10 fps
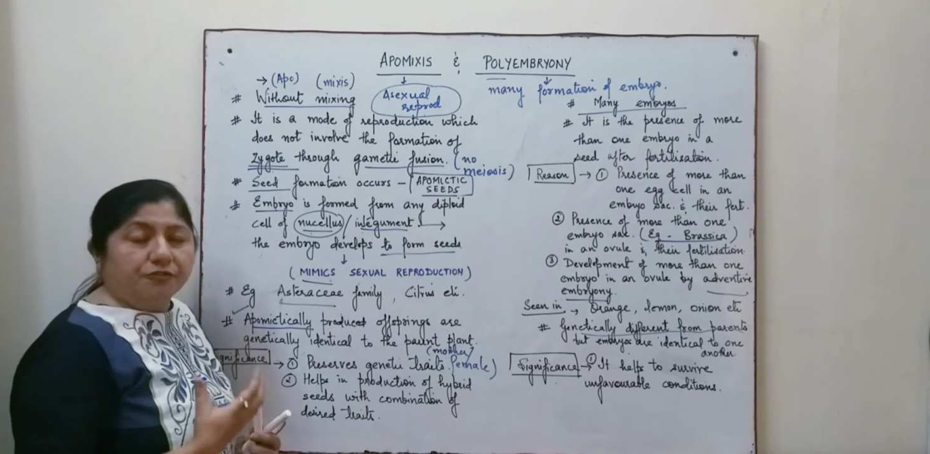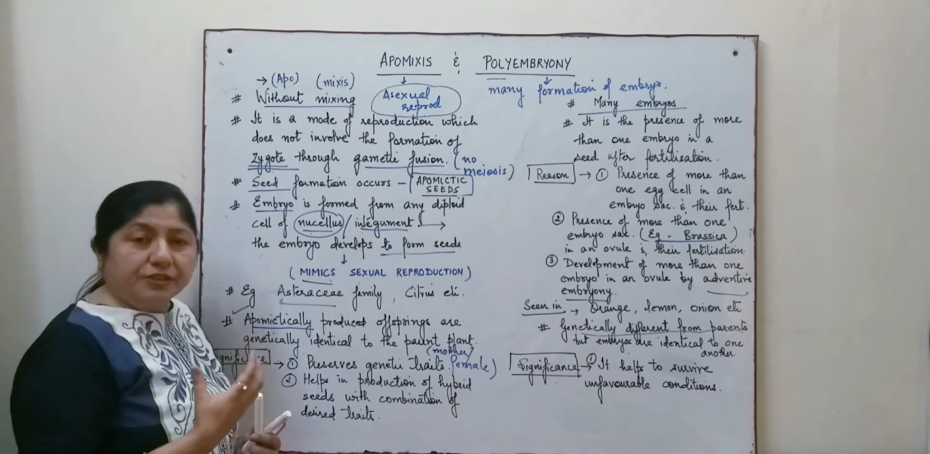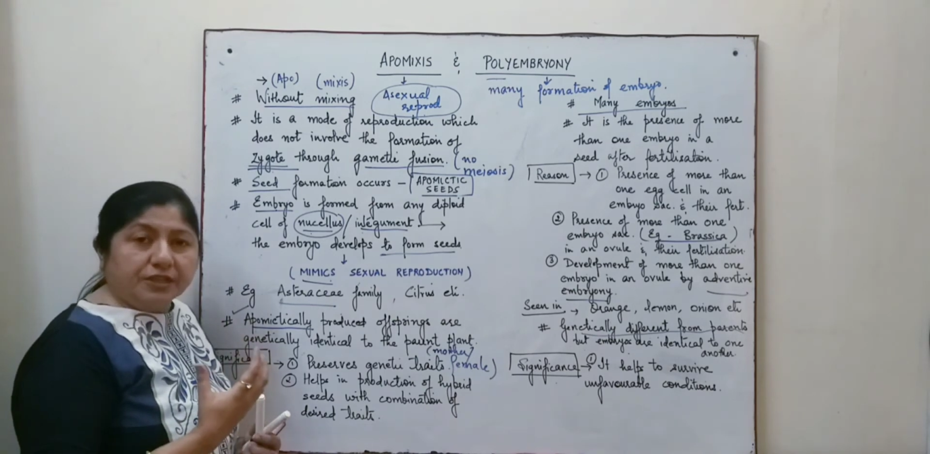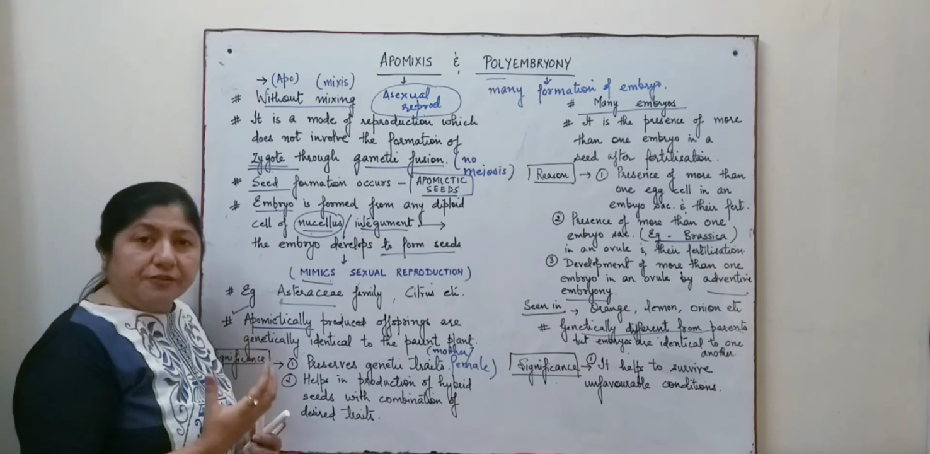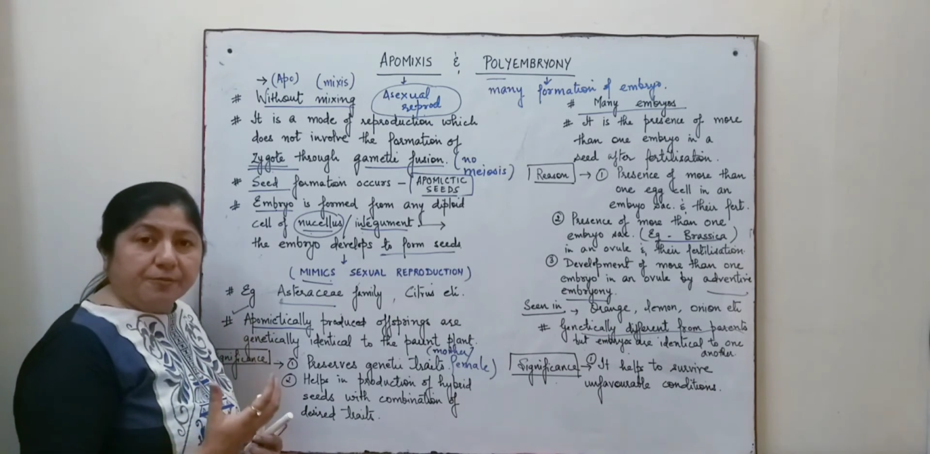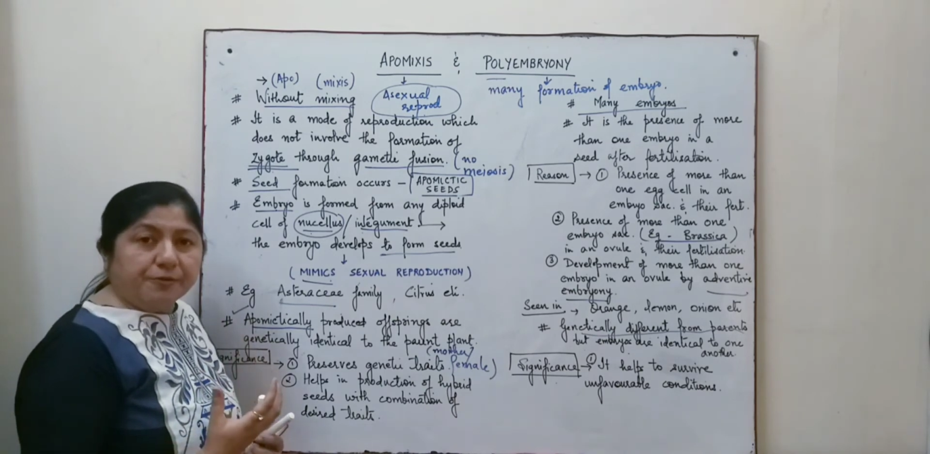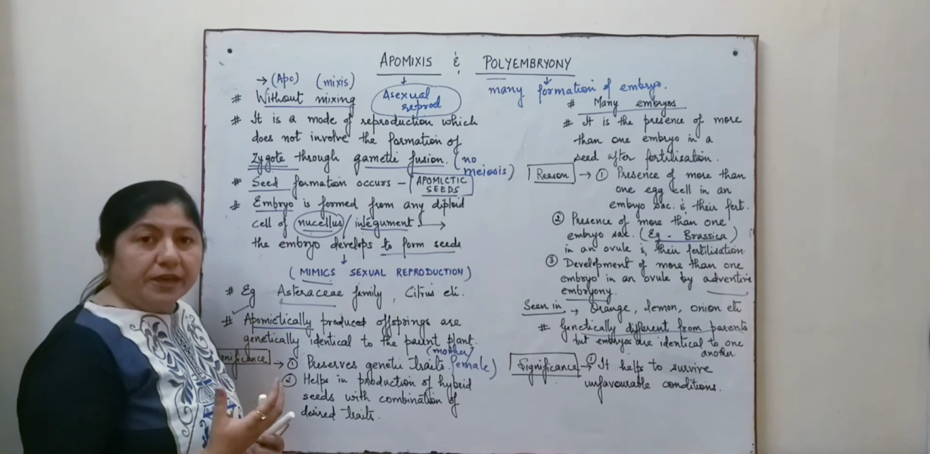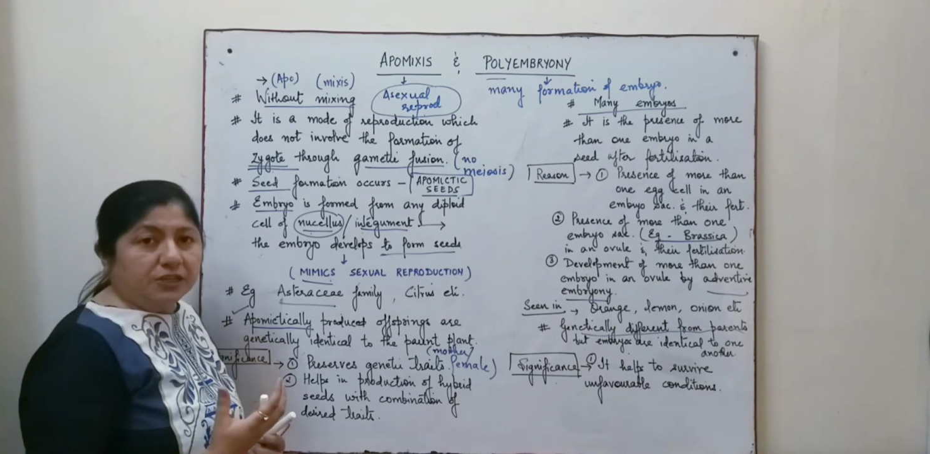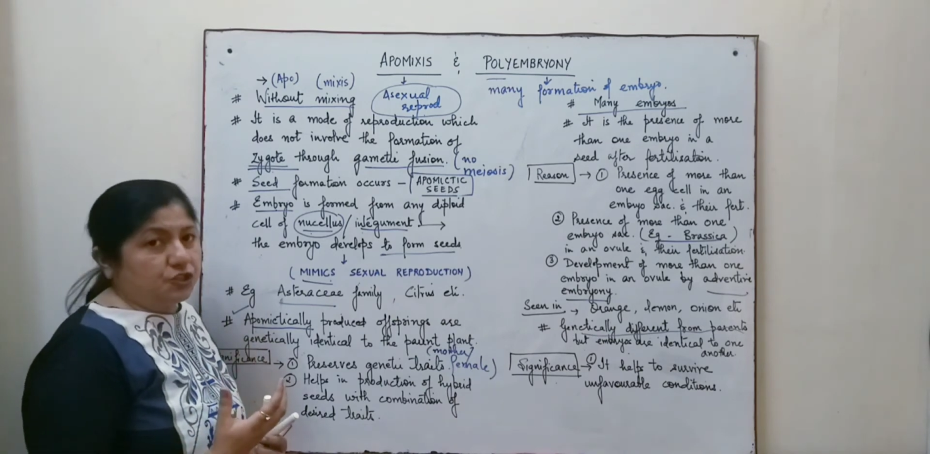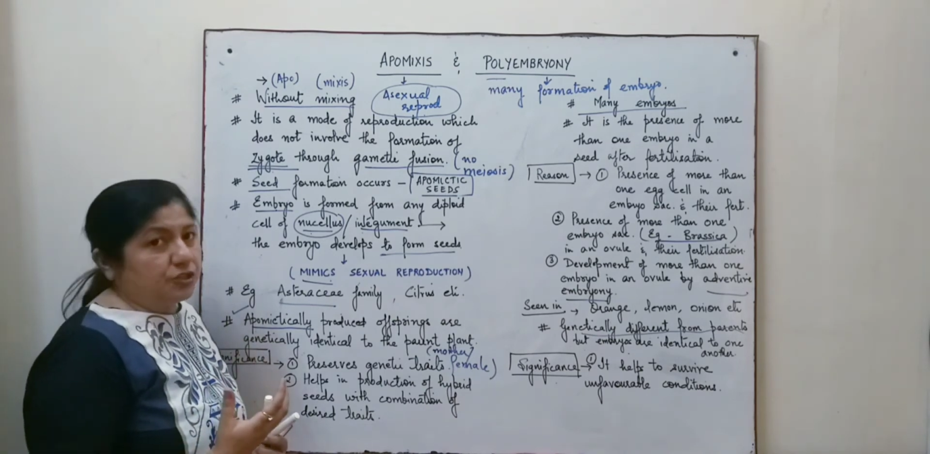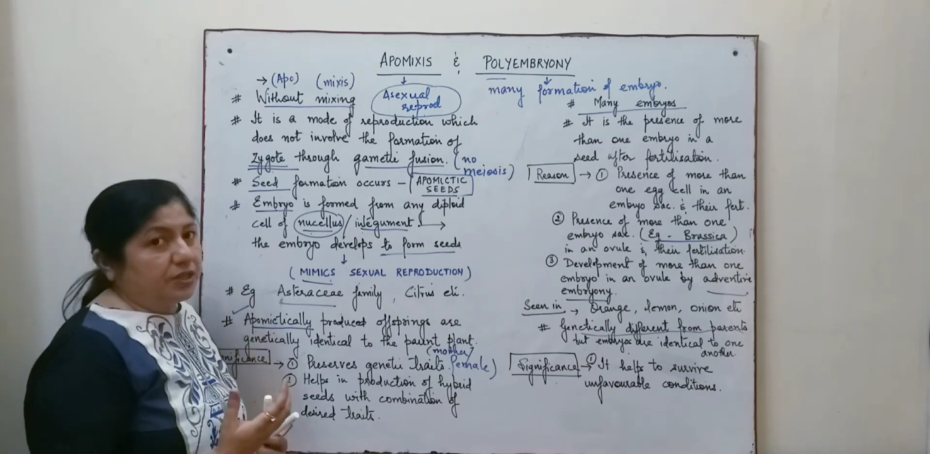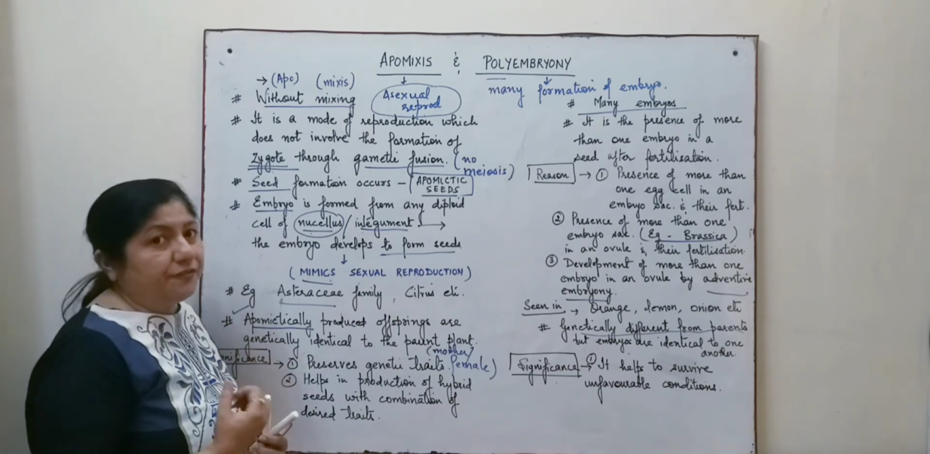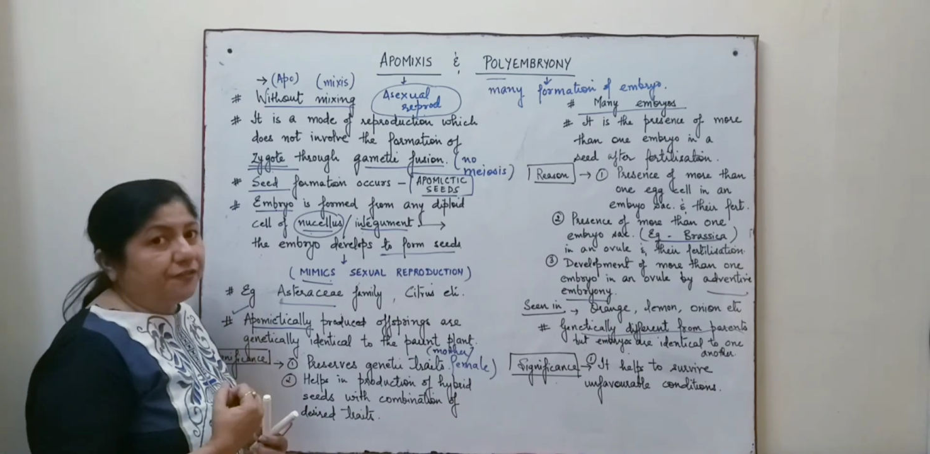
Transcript: with the reproduction in